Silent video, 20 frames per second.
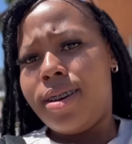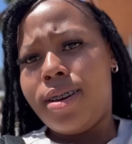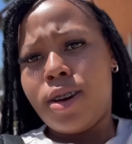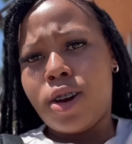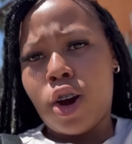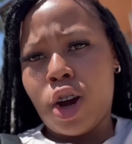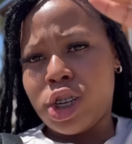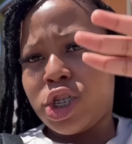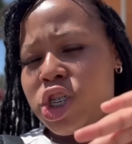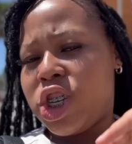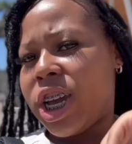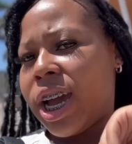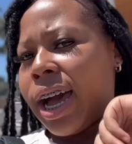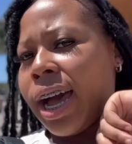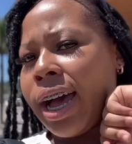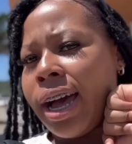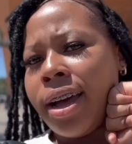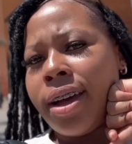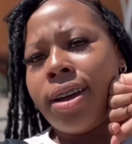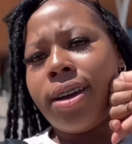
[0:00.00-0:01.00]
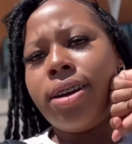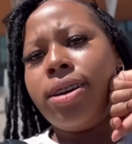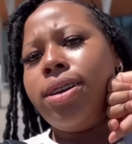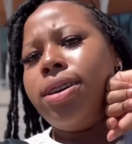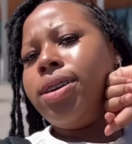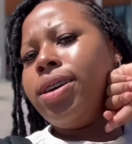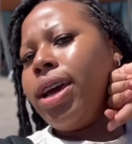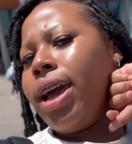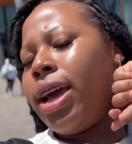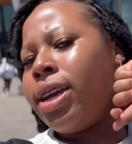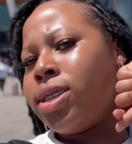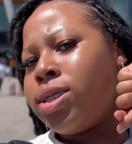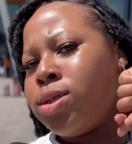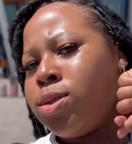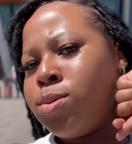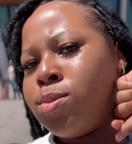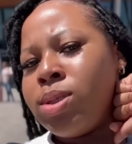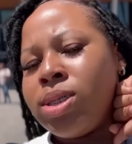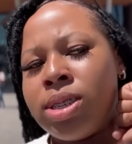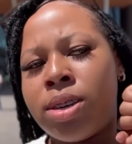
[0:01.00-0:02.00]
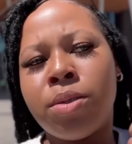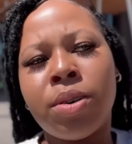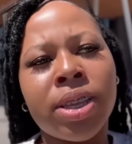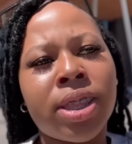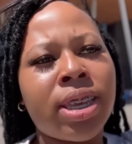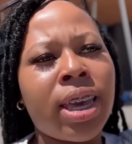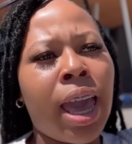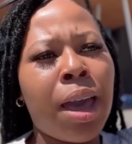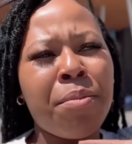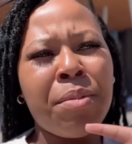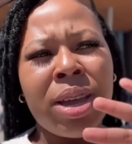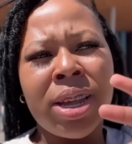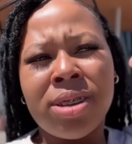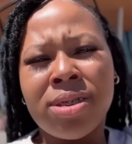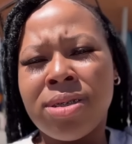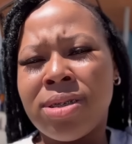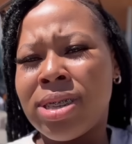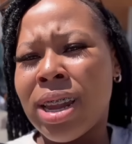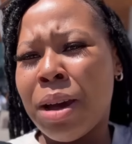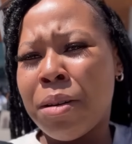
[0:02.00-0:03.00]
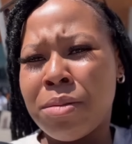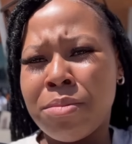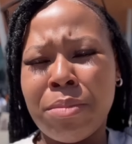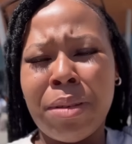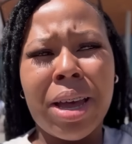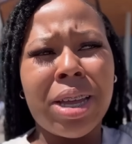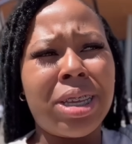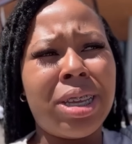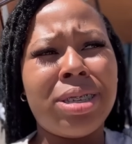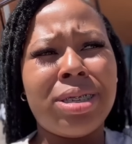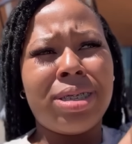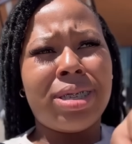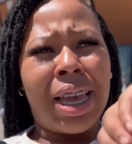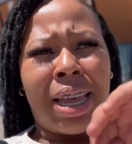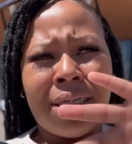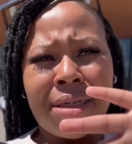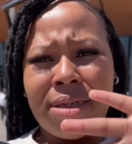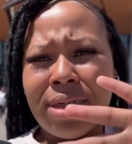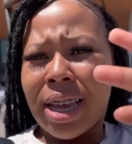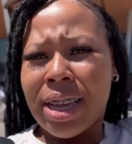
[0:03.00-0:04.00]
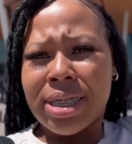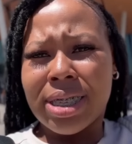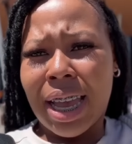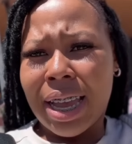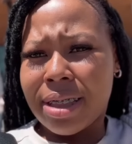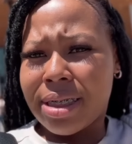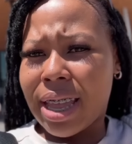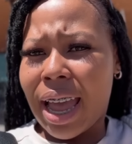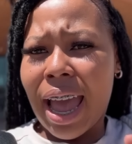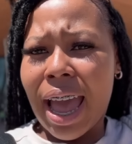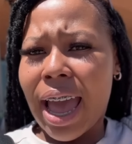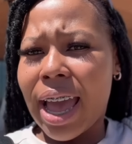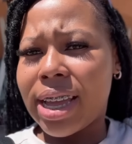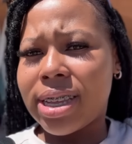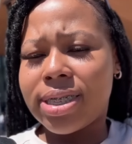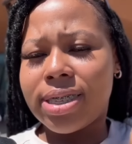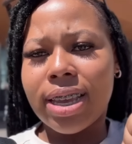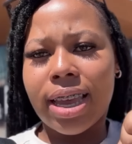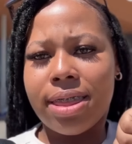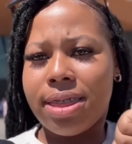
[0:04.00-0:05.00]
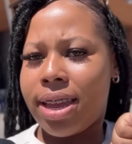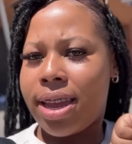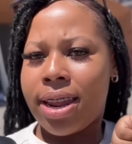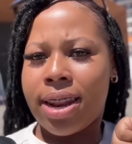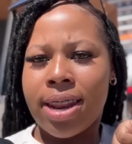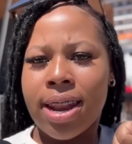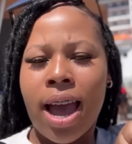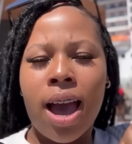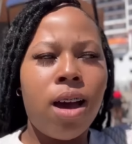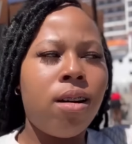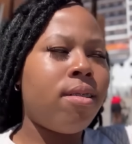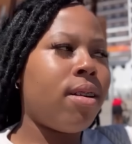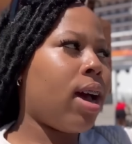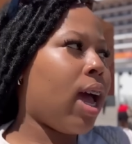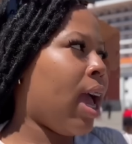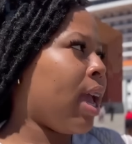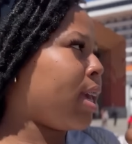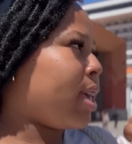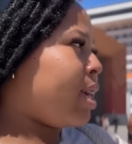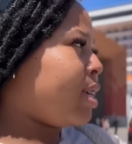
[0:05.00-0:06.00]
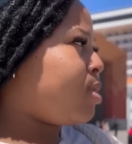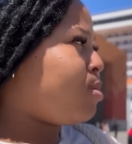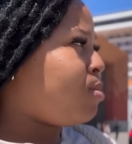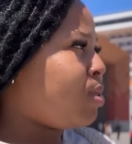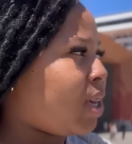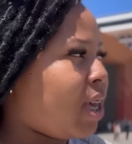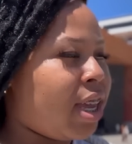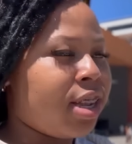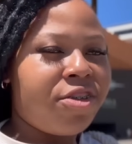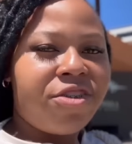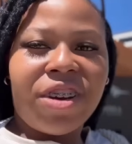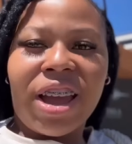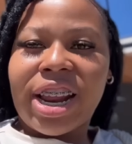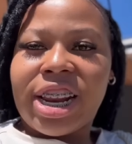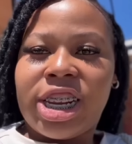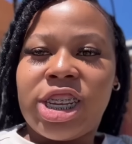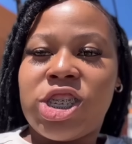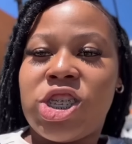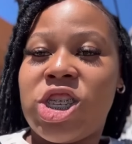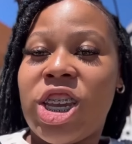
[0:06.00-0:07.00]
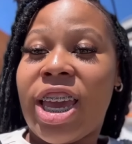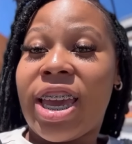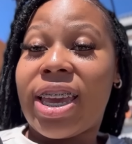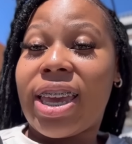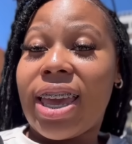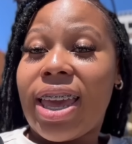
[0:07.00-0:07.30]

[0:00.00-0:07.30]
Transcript: watch out, and had to deal with cabin numbers and things like that. And then now I guess we can finally check.